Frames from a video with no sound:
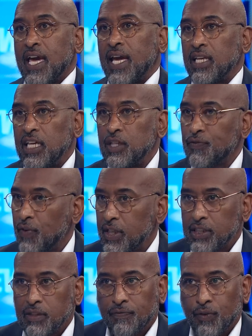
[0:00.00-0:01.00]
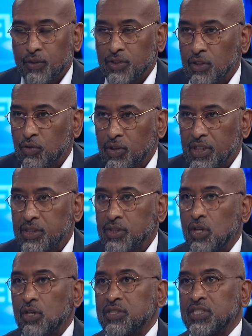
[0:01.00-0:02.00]
And he's facing first degree
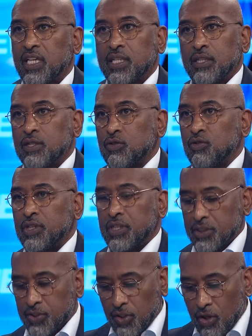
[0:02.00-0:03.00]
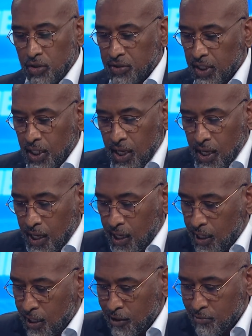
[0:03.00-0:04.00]
assault, second degree assault
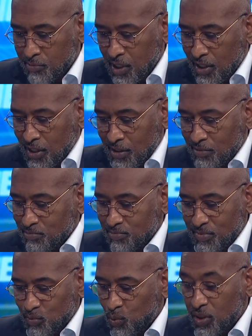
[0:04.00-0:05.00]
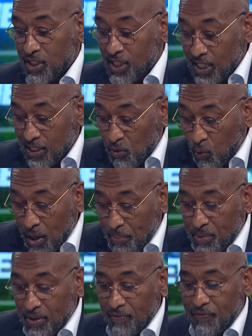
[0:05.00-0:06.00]
uh, with a deadly
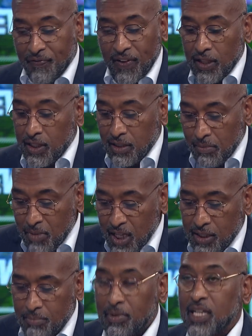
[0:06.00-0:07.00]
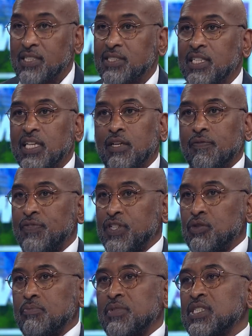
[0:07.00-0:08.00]
weapon, felony menacing,
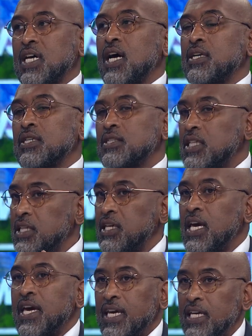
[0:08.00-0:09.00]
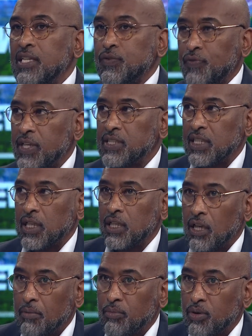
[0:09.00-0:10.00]
official misconduct. He, he's facing a
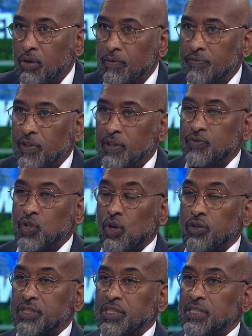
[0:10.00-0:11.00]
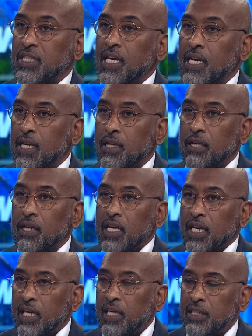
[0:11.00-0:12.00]
number of, of charges and
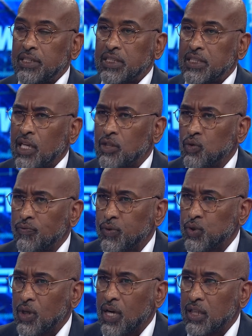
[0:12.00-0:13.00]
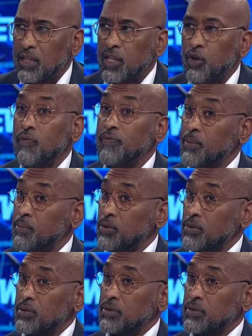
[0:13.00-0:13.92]
he's scheduled for trial in November.